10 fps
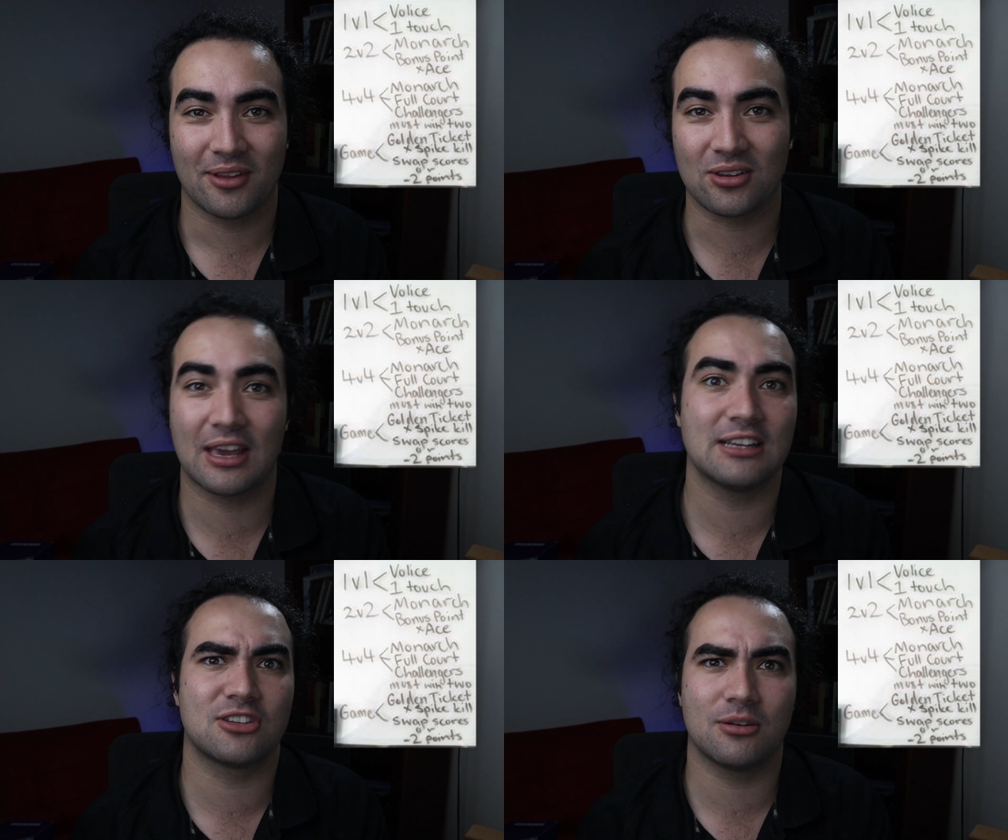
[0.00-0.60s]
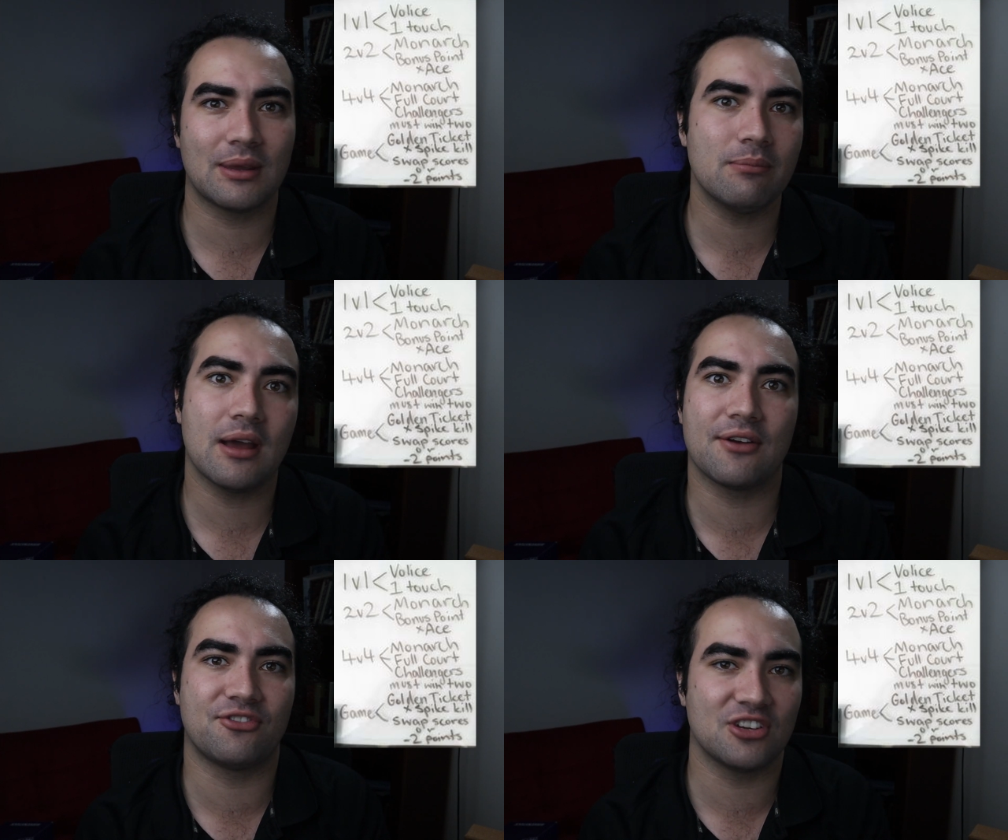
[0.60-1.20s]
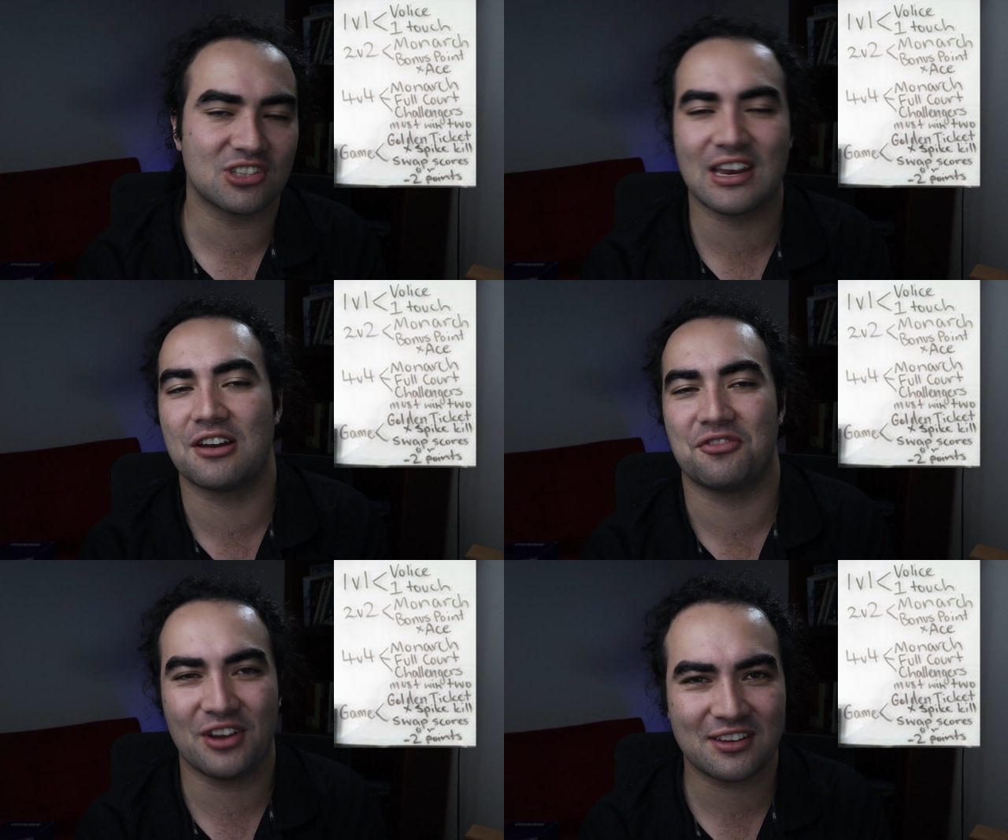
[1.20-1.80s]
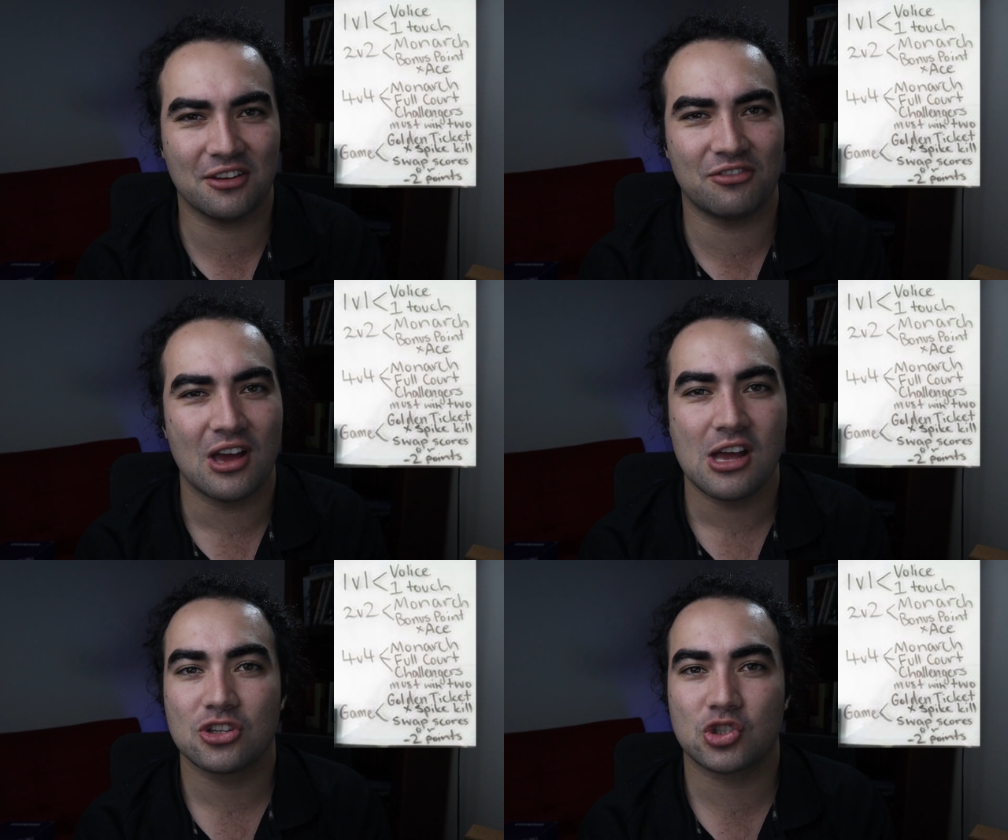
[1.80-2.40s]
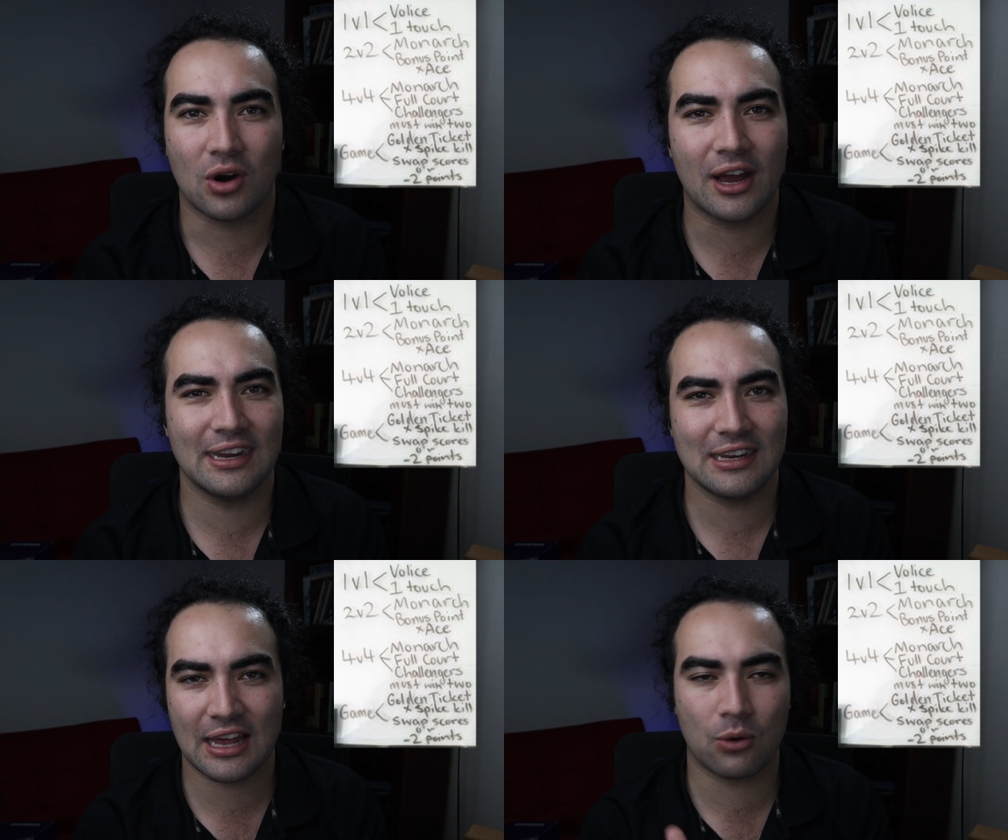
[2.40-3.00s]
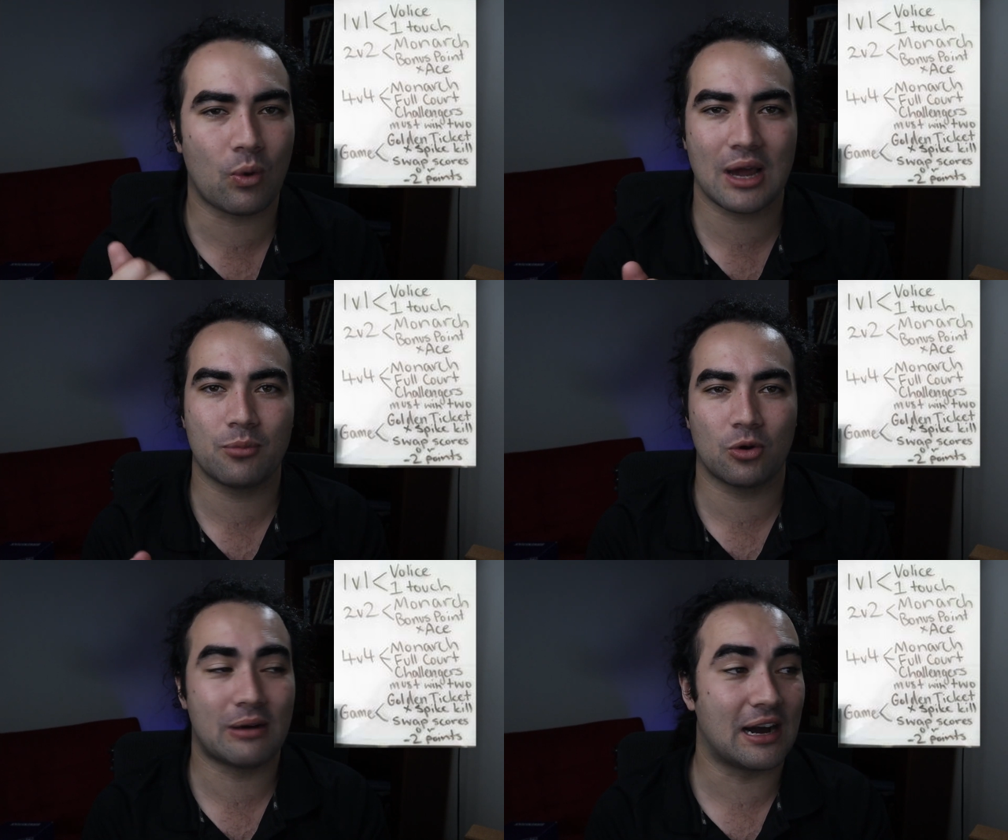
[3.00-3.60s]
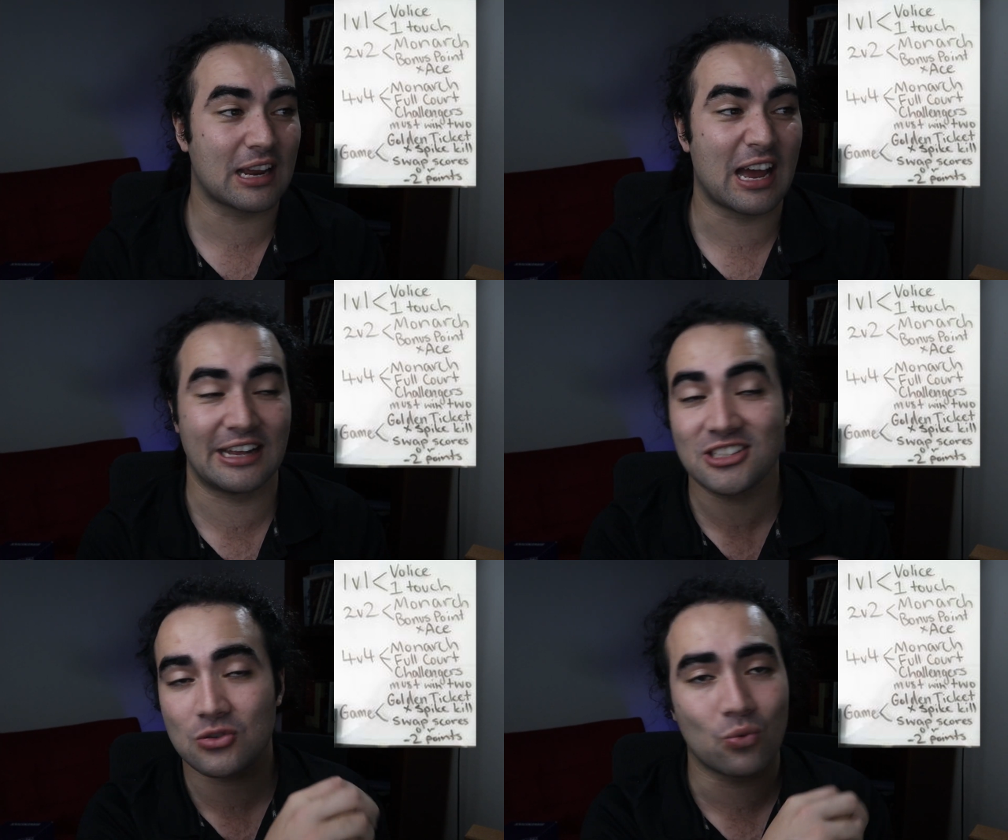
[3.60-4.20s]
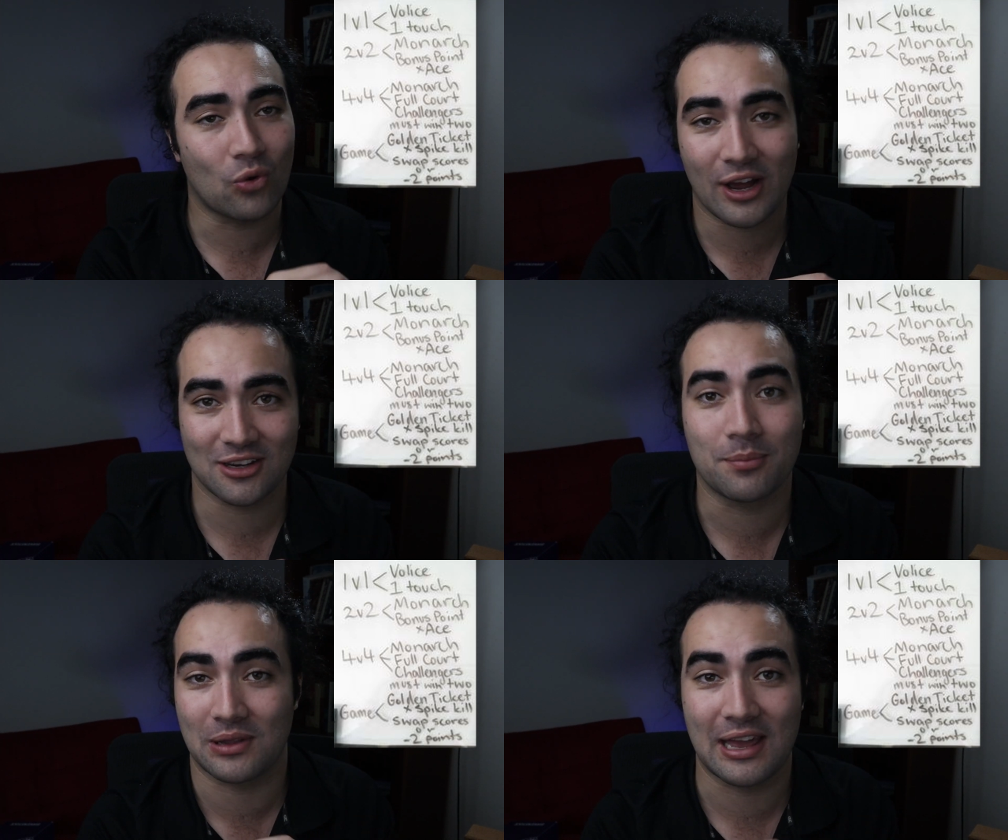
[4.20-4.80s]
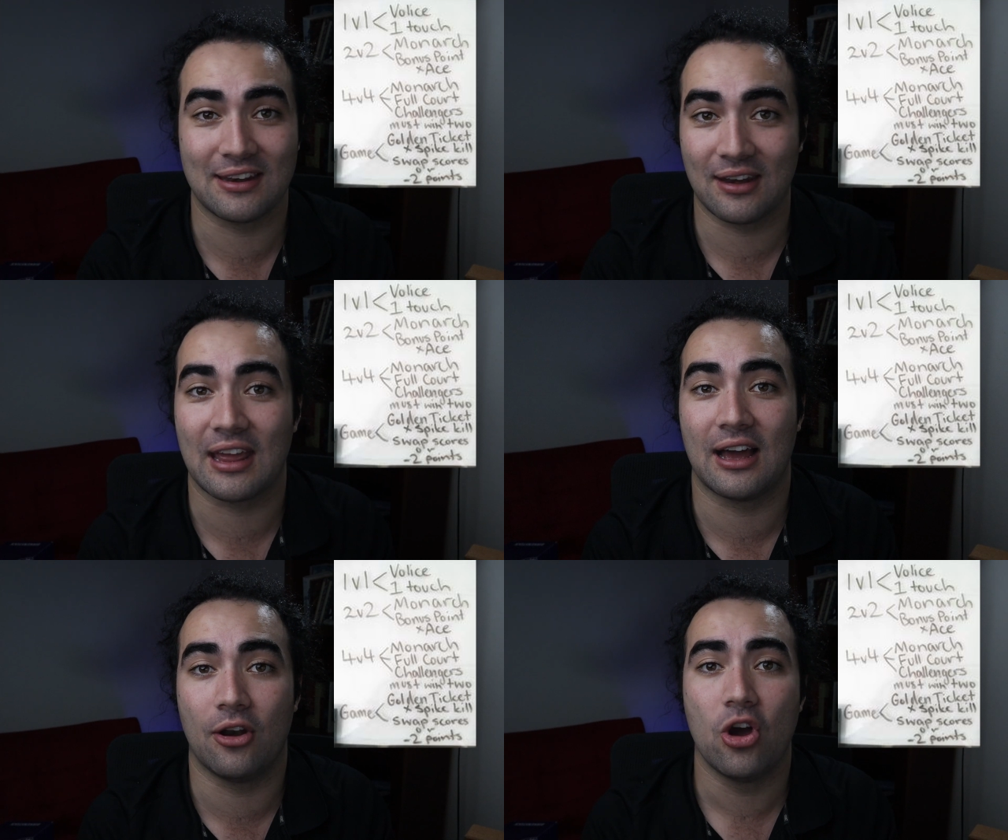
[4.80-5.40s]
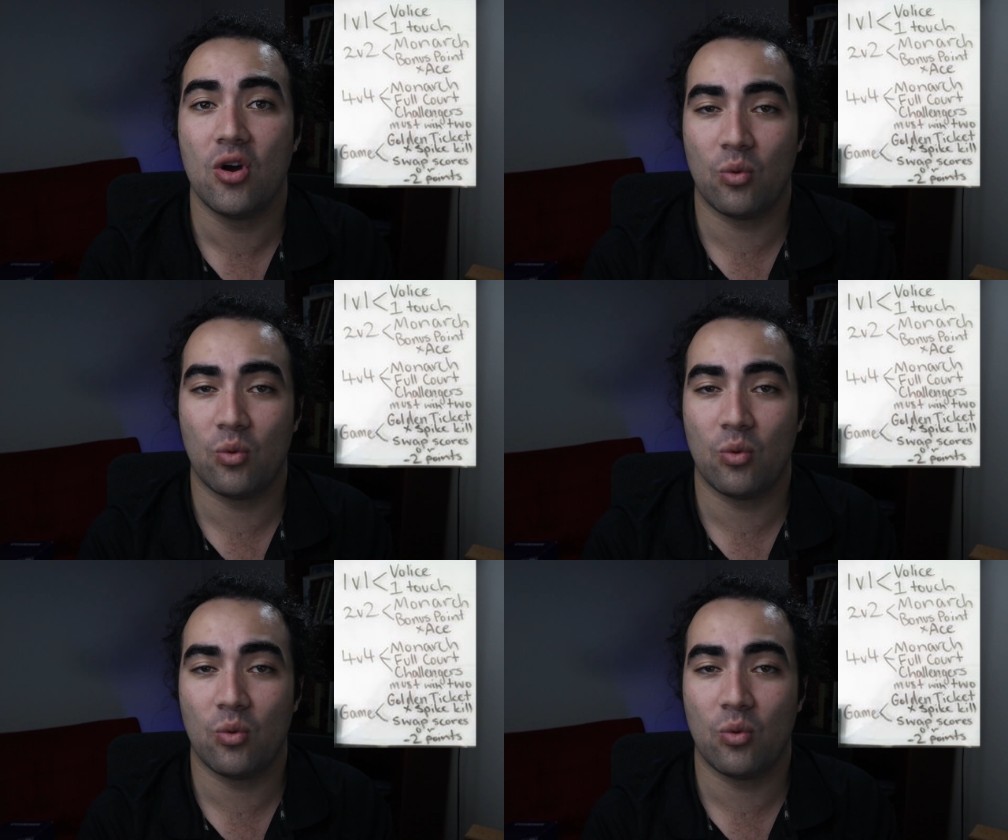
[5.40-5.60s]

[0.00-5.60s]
Okay, so to be efficient and effective, try and get a whiteboard marker and just write your plan down,